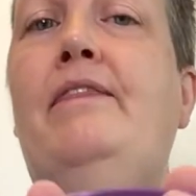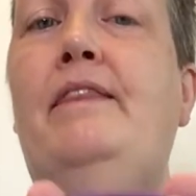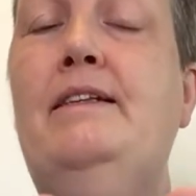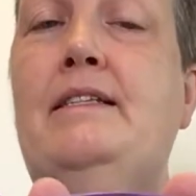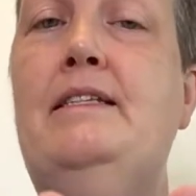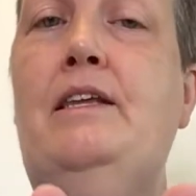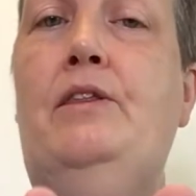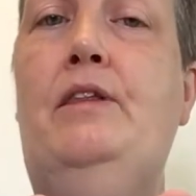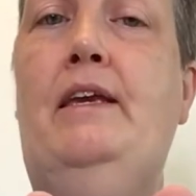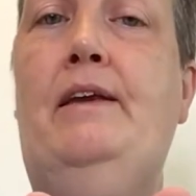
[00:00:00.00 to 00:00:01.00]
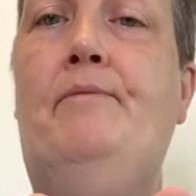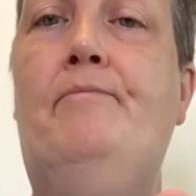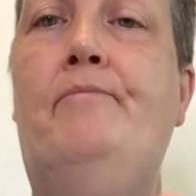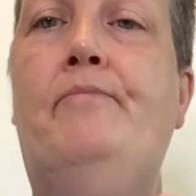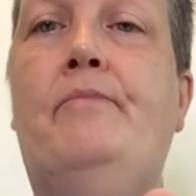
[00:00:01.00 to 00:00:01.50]
This is a thing.
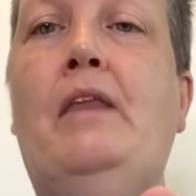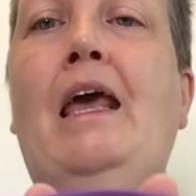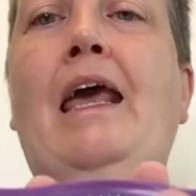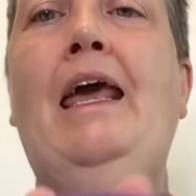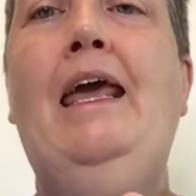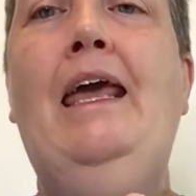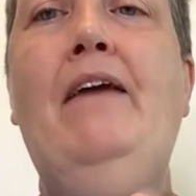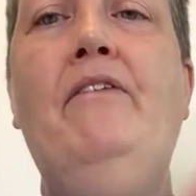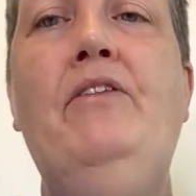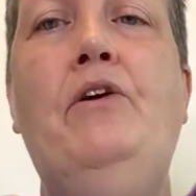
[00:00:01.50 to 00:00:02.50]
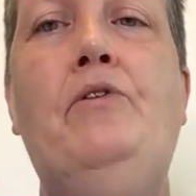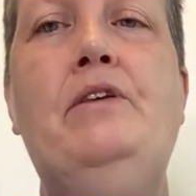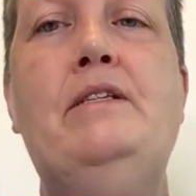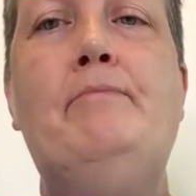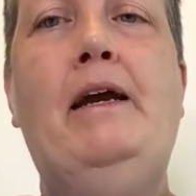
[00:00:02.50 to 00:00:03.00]
Even though
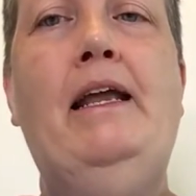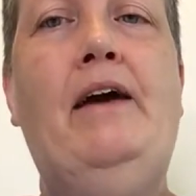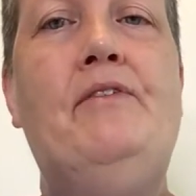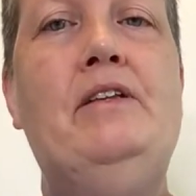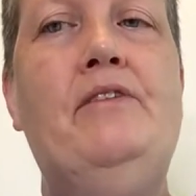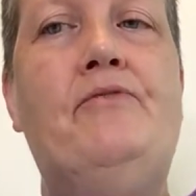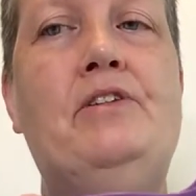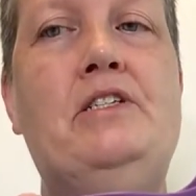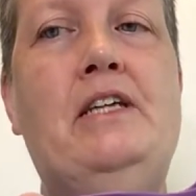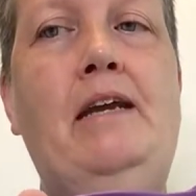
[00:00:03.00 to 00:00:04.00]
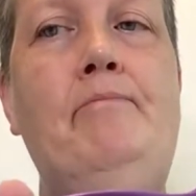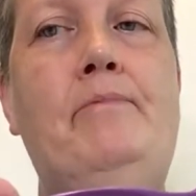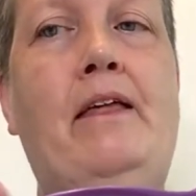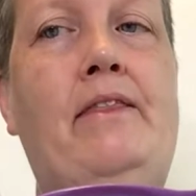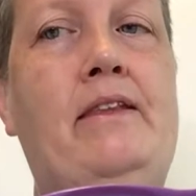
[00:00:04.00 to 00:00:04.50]
this might have a different shape
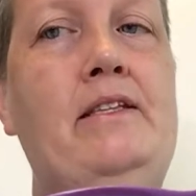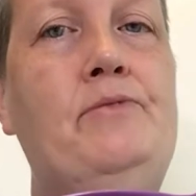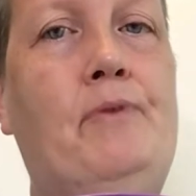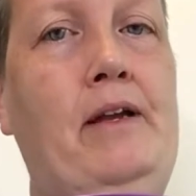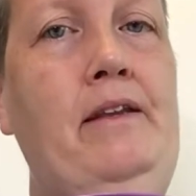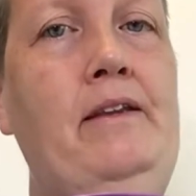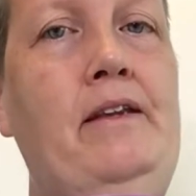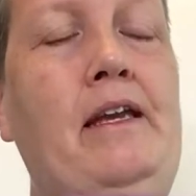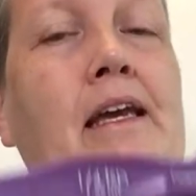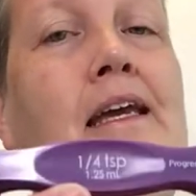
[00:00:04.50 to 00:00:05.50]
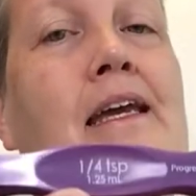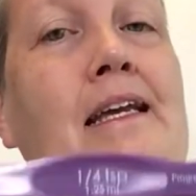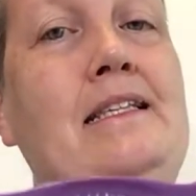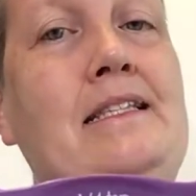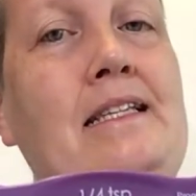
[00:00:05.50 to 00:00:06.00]
than this one,
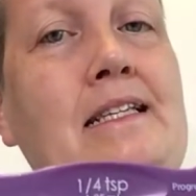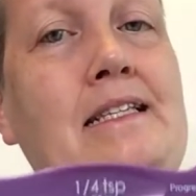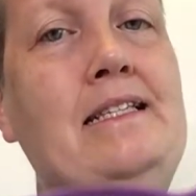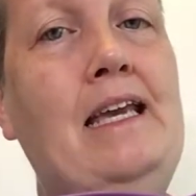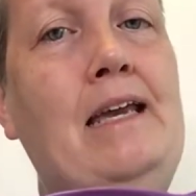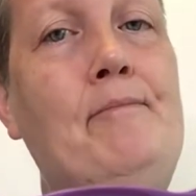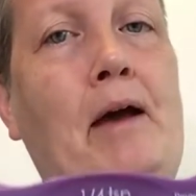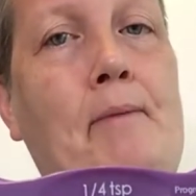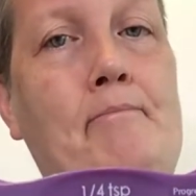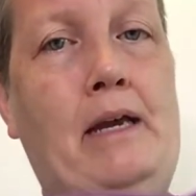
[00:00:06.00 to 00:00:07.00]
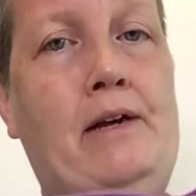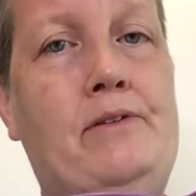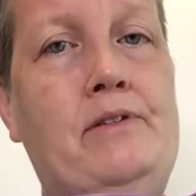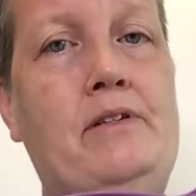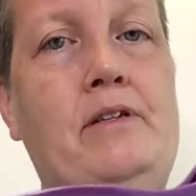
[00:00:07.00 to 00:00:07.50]
it's the same
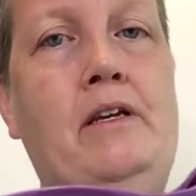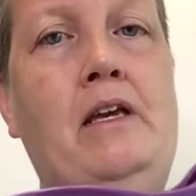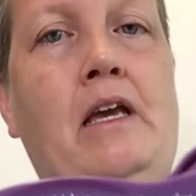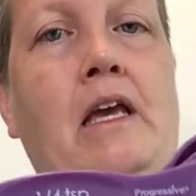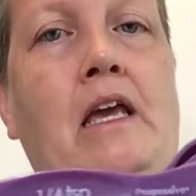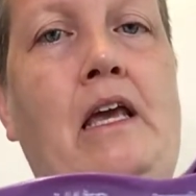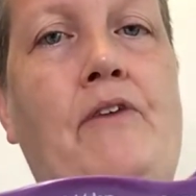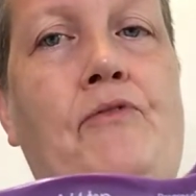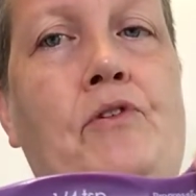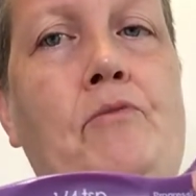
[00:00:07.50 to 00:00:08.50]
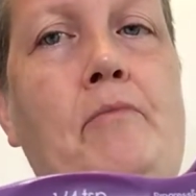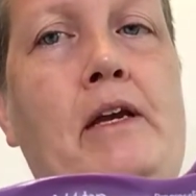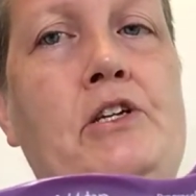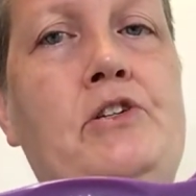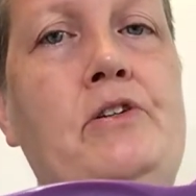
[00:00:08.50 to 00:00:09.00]
amount. If you
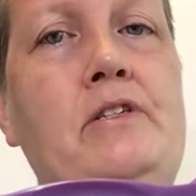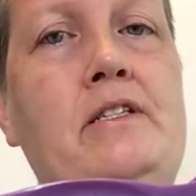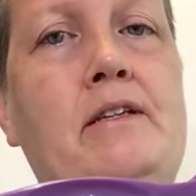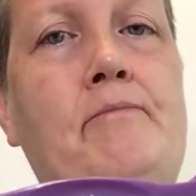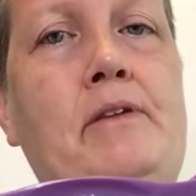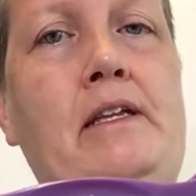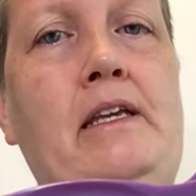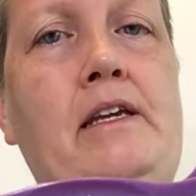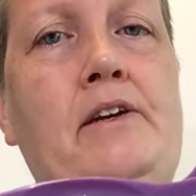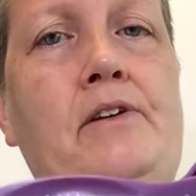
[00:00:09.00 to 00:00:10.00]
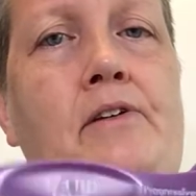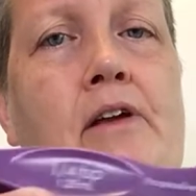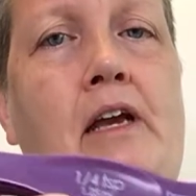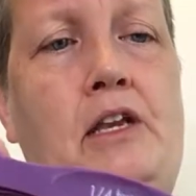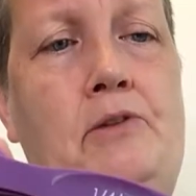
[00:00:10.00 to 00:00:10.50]
measured something here
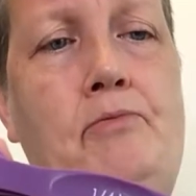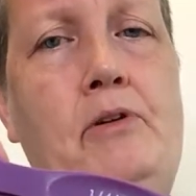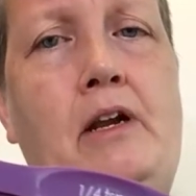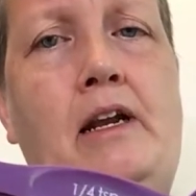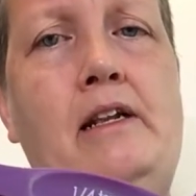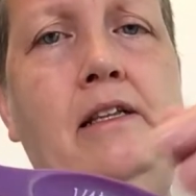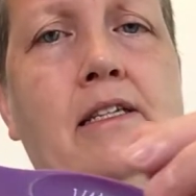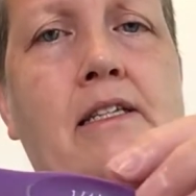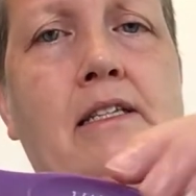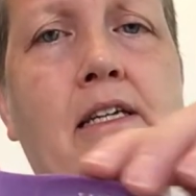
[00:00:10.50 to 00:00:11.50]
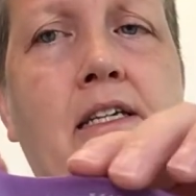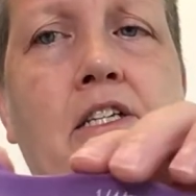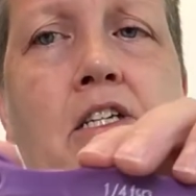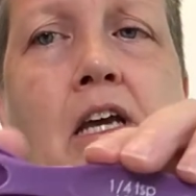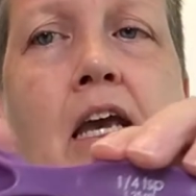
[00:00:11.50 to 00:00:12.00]
and you put it on a little
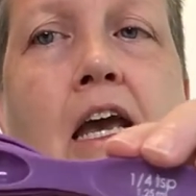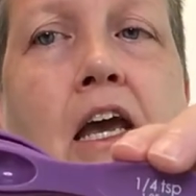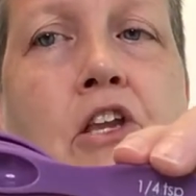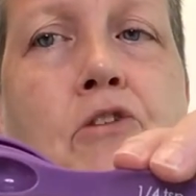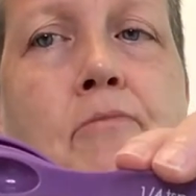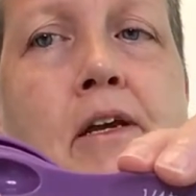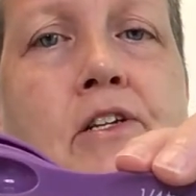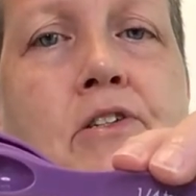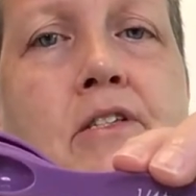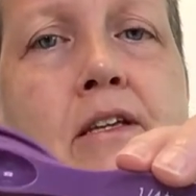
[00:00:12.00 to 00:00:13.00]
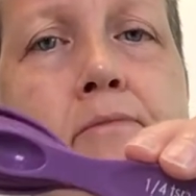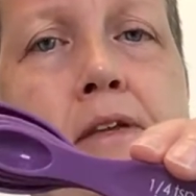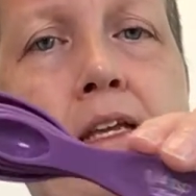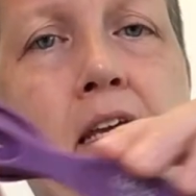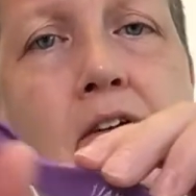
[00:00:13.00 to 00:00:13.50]
dish, and you measured
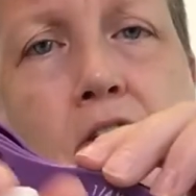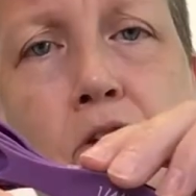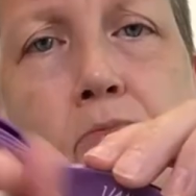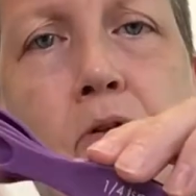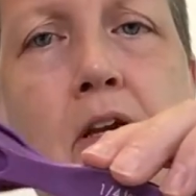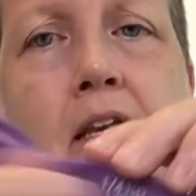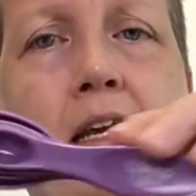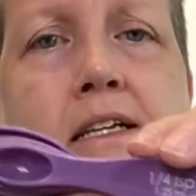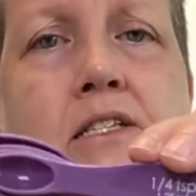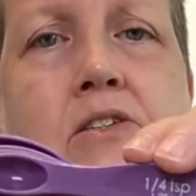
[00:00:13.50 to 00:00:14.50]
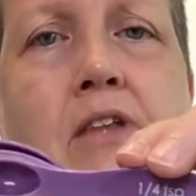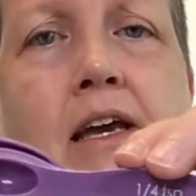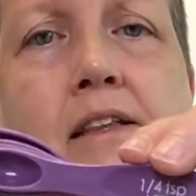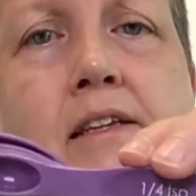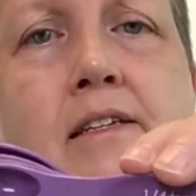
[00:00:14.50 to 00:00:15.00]
something here and you put it next to
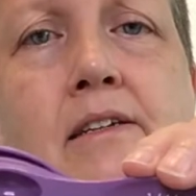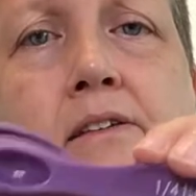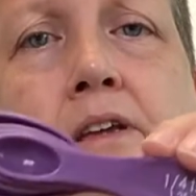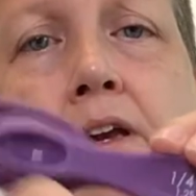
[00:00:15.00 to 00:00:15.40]
that little